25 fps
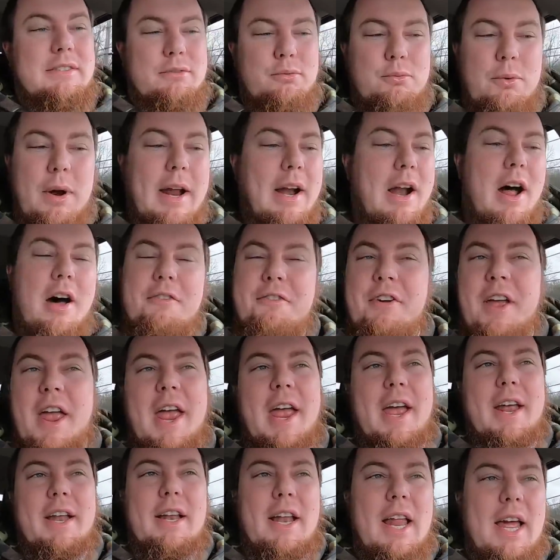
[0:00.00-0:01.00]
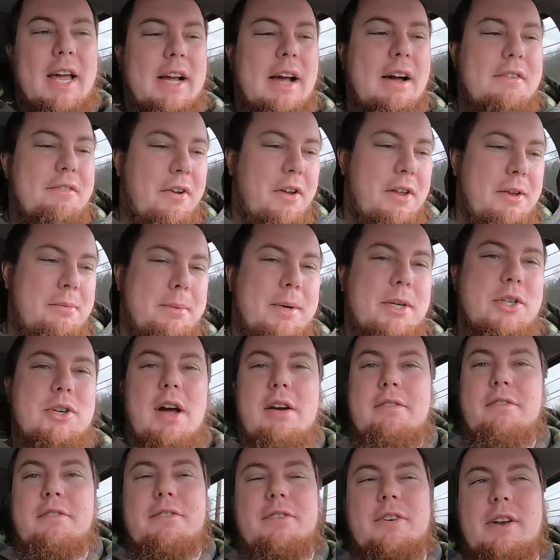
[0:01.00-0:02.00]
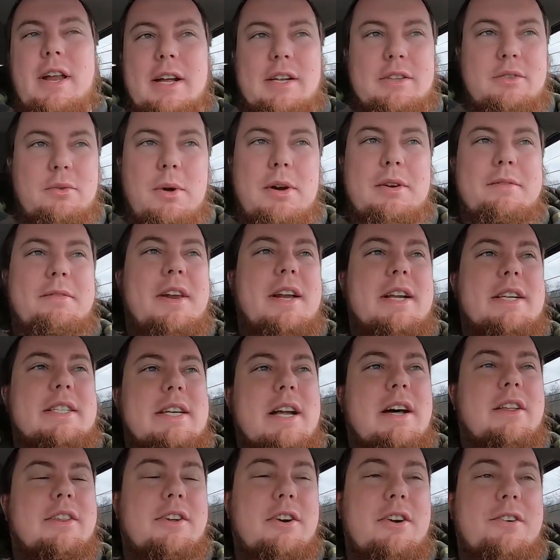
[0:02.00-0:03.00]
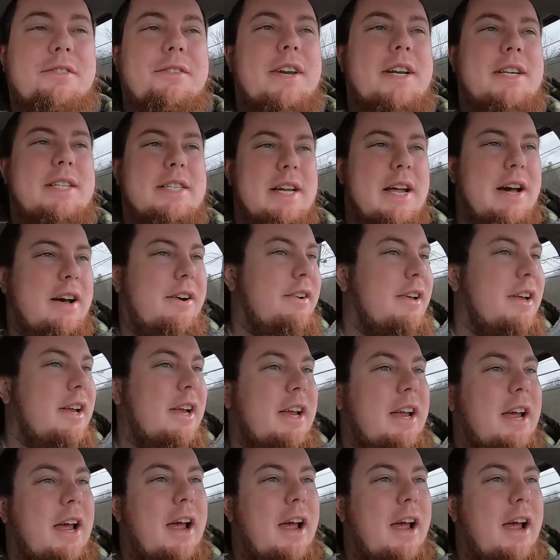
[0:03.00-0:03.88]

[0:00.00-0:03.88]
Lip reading: right offhand, like, I've only been driving for like 20 minutes now, 30 minutes now,